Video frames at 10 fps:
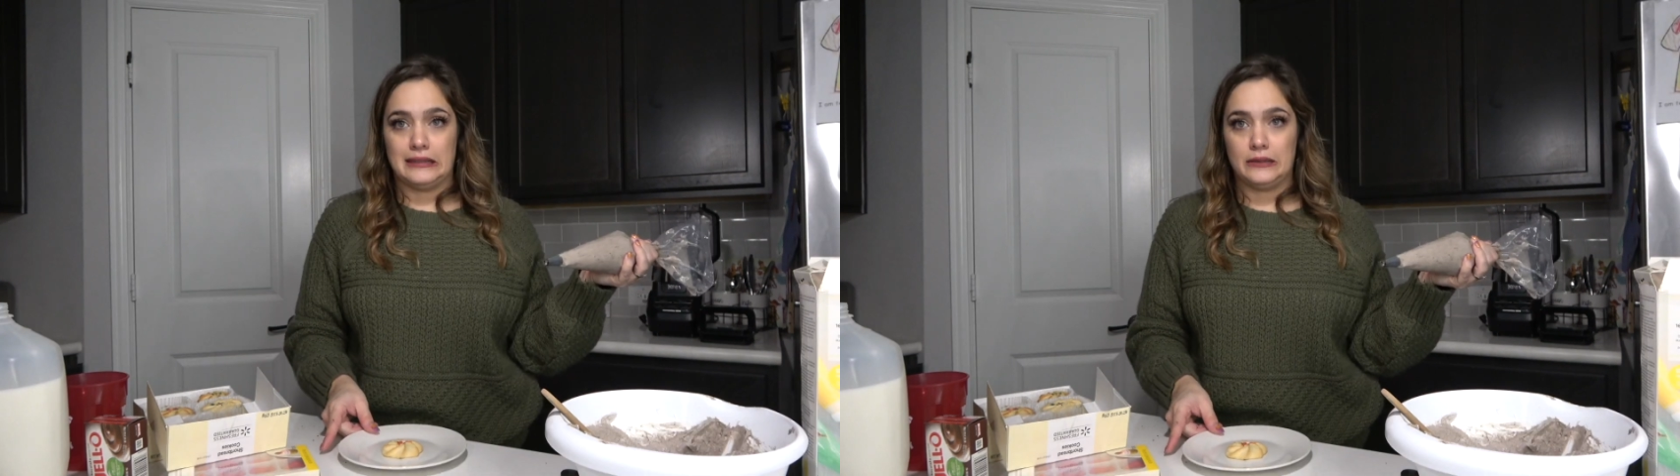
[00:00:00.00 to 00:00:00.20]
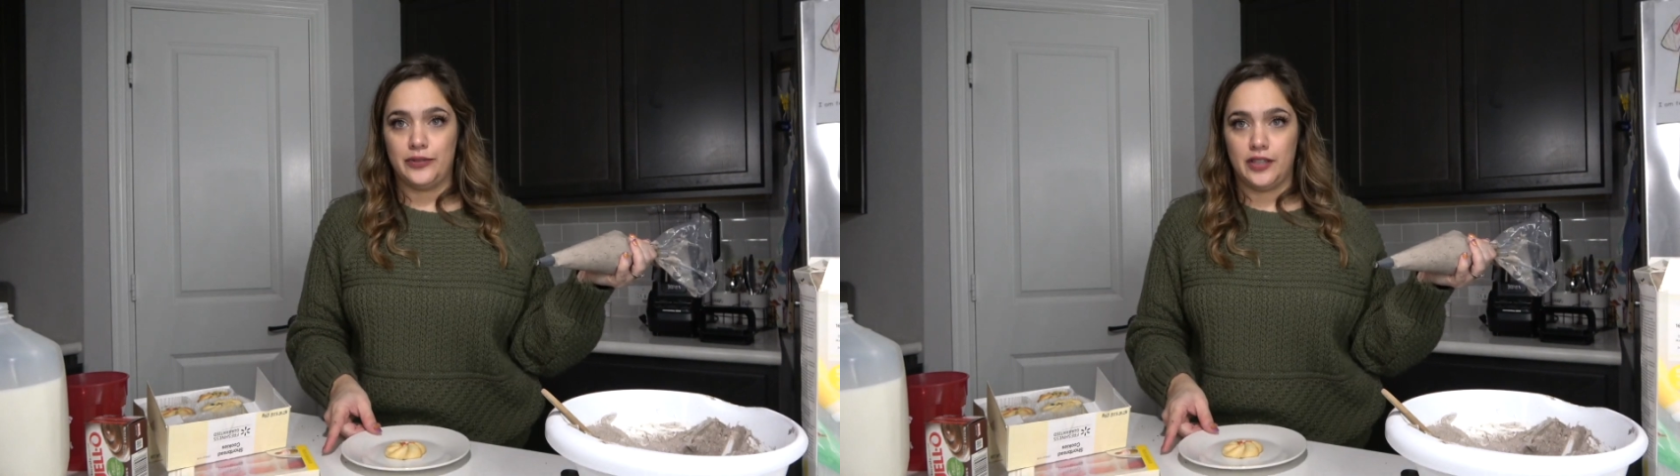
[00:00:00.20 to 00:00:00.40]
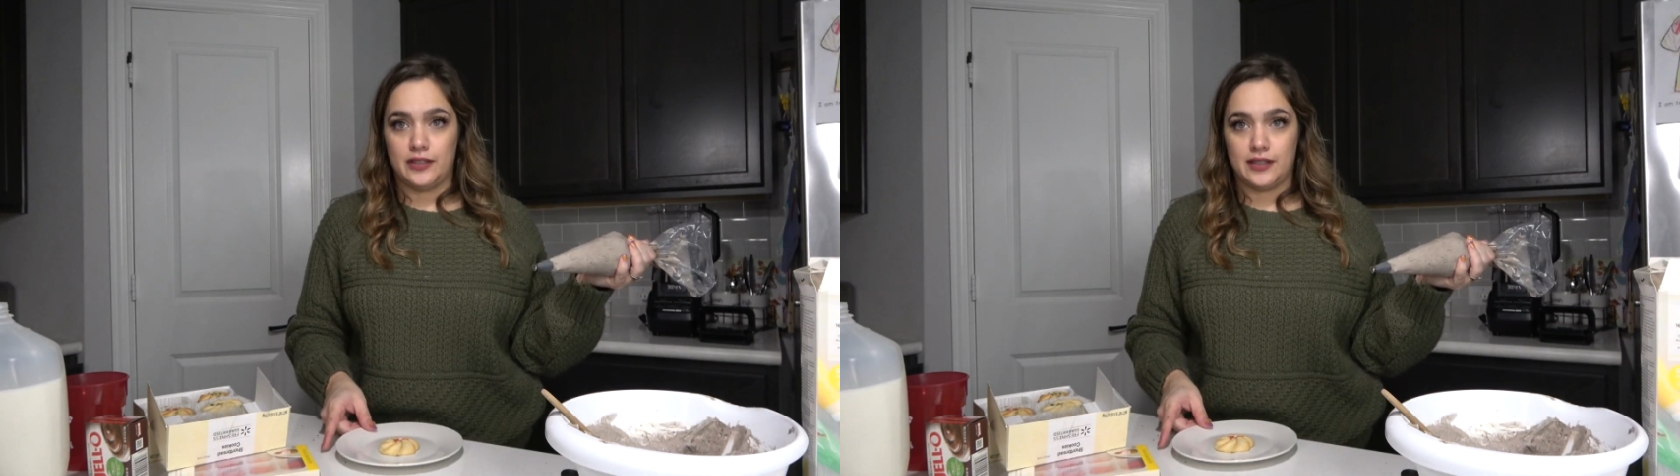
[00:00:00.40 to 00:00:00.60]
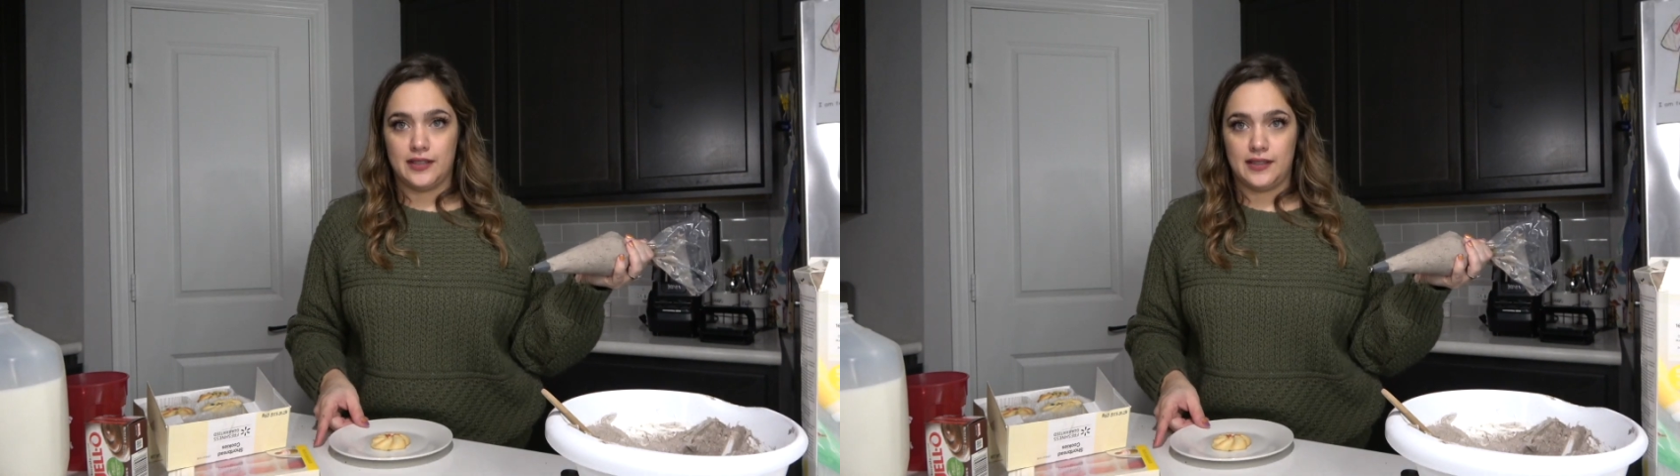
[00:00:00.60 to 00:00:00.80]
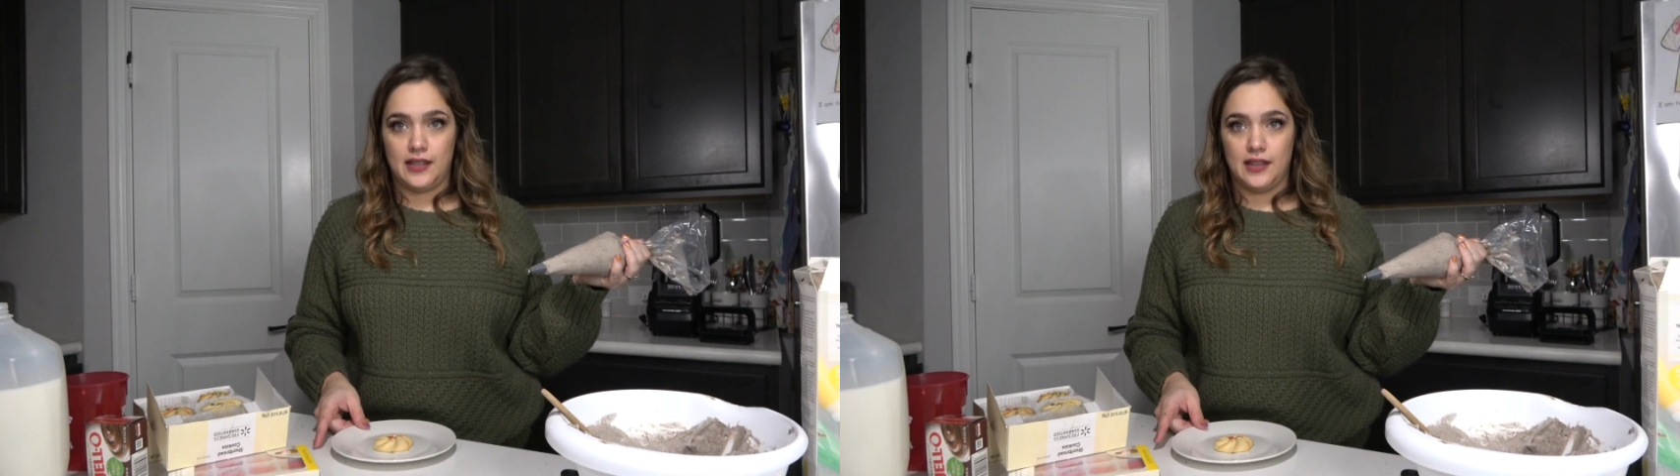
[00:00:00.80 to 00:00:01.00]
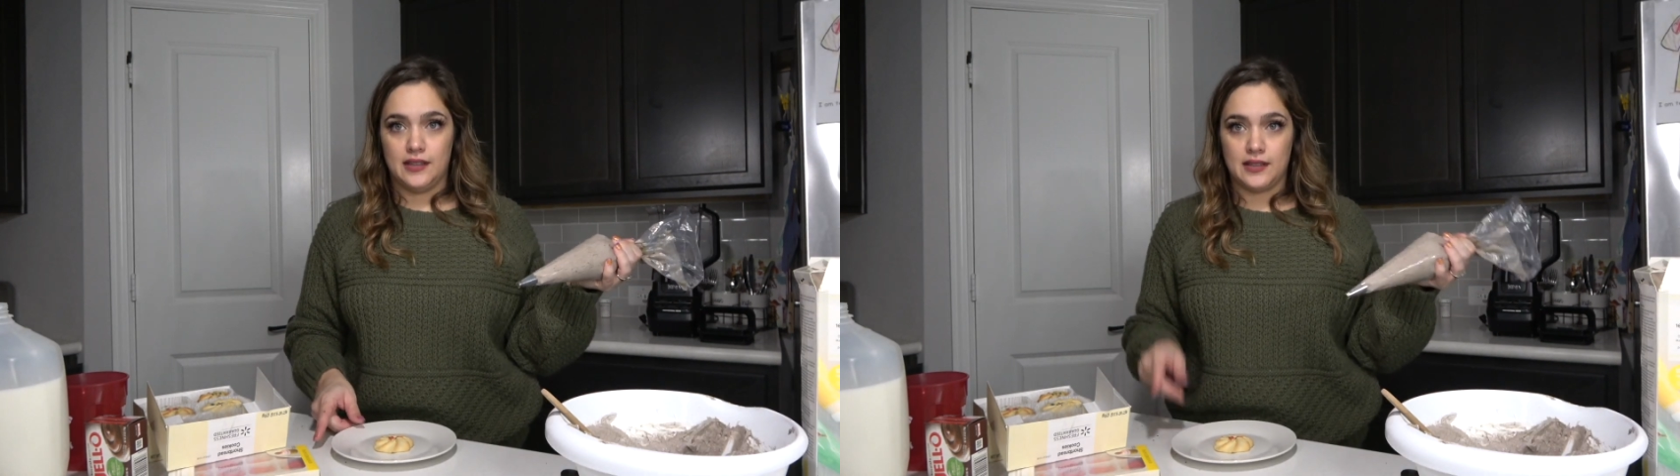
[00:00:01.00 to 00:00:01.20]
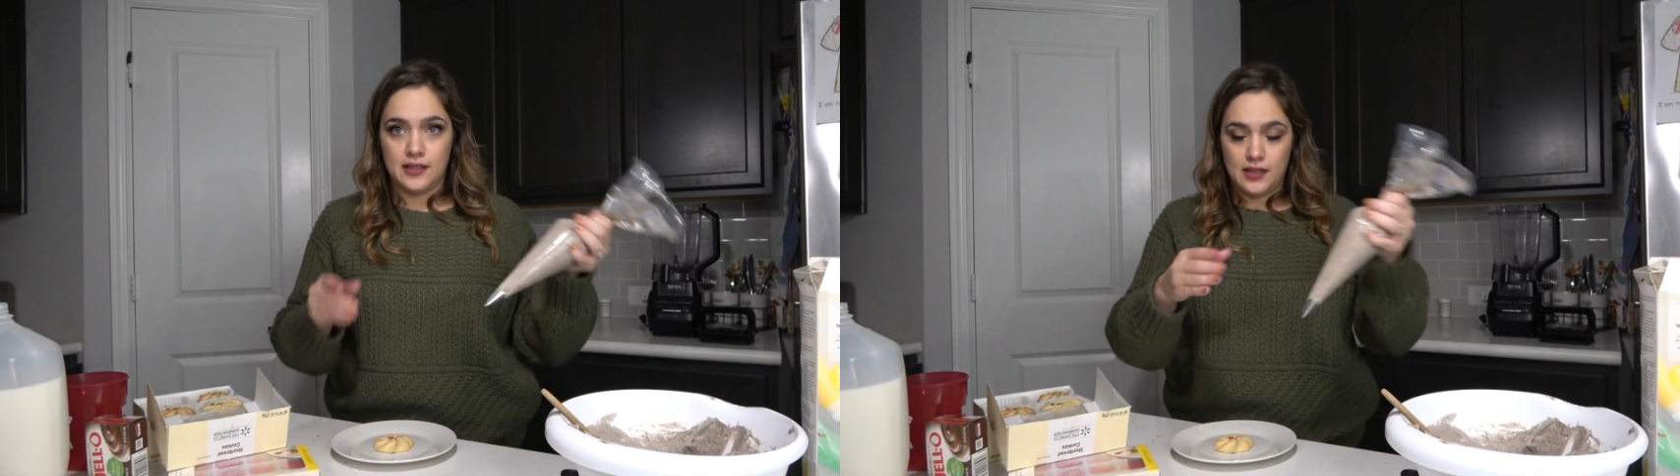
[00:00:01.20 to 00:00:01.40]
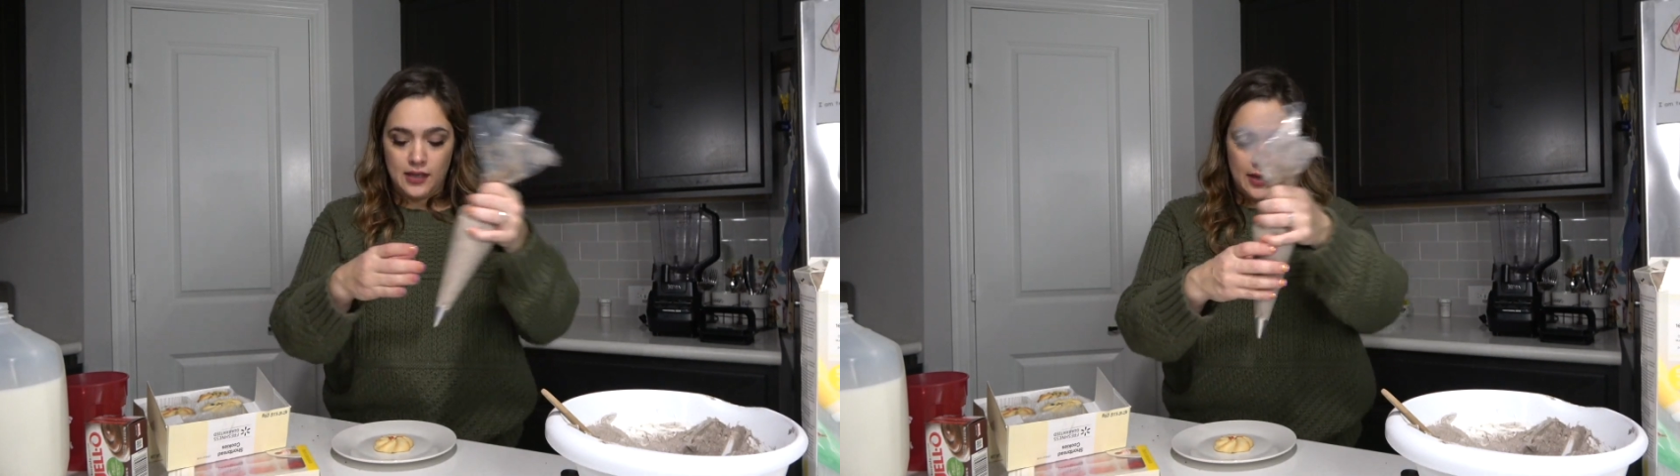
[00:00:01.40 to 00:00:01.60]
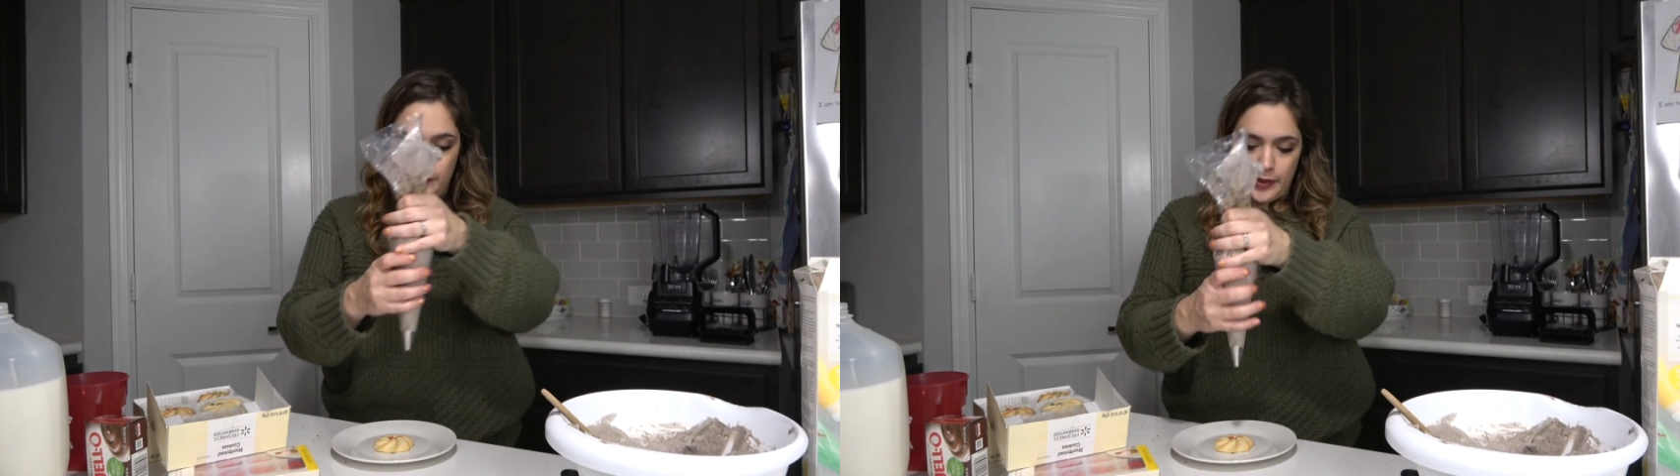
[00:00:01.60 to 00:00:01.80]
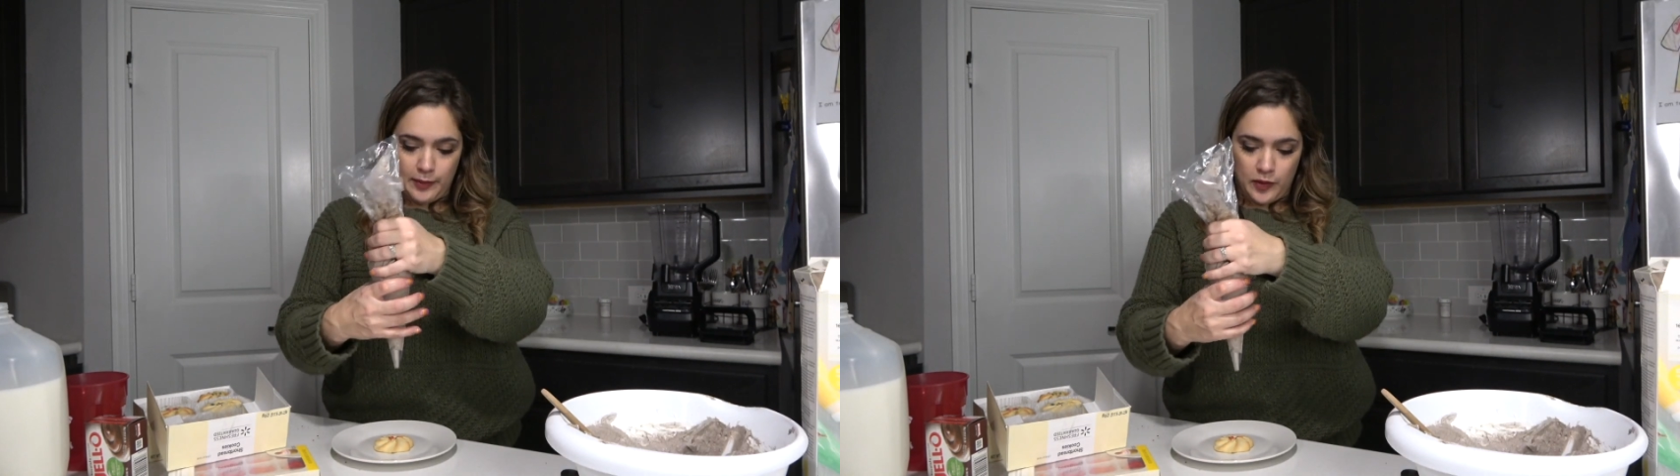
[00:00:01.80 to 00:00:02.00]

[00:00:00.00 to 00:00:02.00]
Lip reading: Hopefully you guys can see this. I'm